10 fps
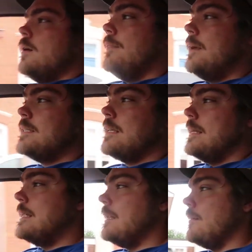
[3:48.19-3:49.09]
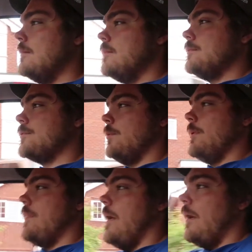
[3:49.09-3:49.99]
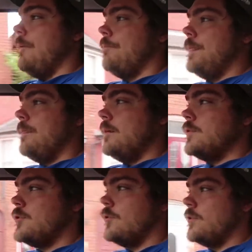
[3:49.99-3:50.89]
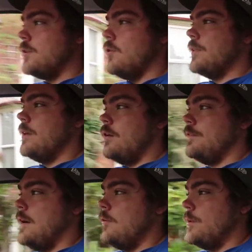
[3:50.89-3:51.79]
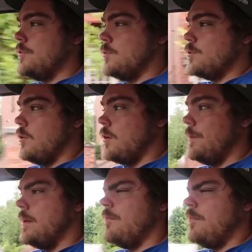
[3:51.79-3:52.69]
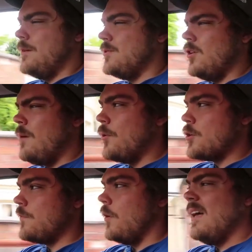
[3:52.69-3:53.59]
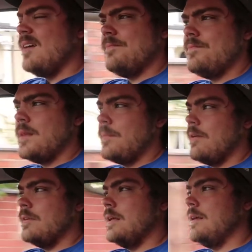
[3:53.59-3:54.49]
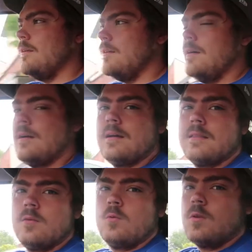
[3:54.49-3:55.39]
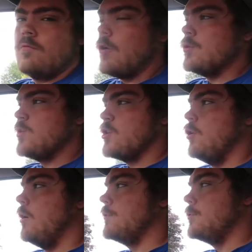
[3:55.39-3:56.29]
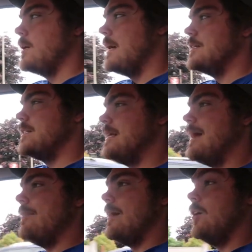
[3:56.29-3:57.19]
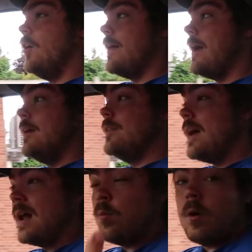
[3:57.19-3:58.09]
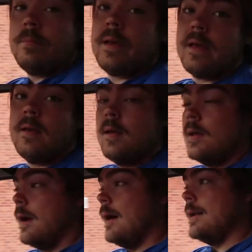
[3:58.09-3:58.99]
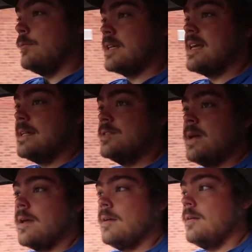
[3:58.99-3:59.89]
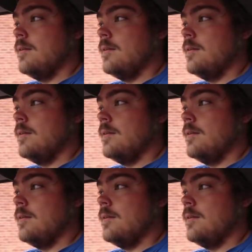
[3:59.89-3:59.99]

And they said they did, so we went there. Took us longer than half an hour because there was like a big, it was like a bushfire apparently, and all the roads were shut off, so it took ages to get there. Got there, they had one mitt and it was a kid's mitt,